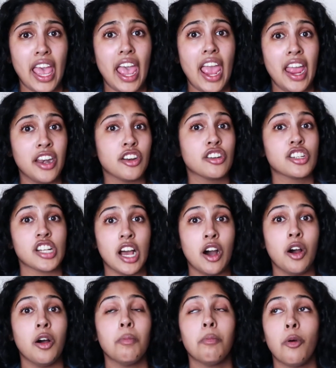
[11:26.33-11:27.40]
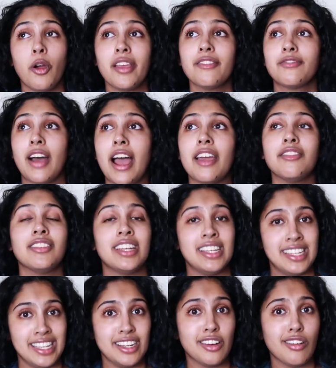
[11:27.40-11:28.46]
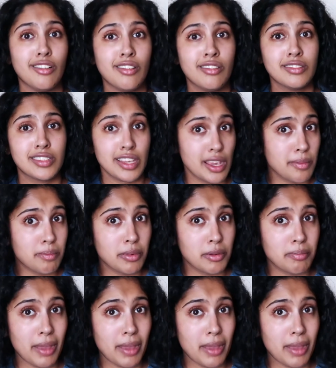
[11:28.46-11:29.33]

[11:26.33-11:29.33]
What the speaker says: Energel 0.5 needle tip